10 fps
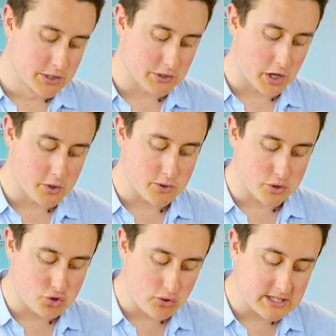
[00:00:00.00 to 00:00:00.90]
So
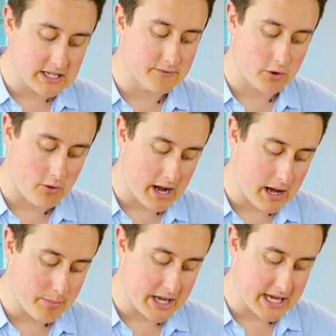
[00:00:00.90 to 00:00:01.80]
dressing of a
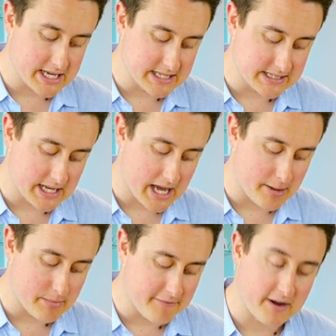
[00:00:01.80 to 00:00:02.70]
crab is
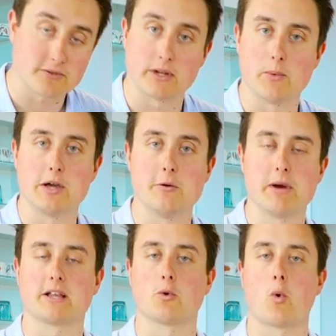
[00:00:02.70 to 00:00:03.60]
um, effectively where you
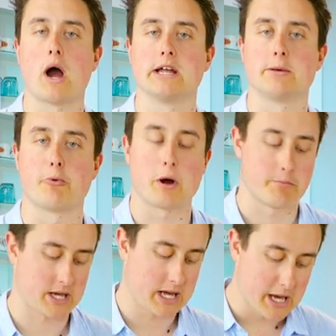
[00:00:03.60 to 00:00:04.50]
pick the white and the brown
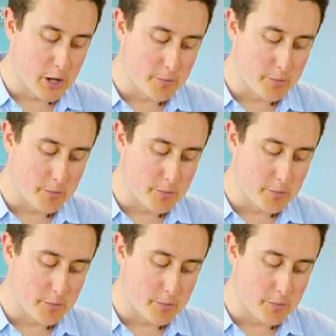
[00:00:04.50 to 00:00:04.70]
meat,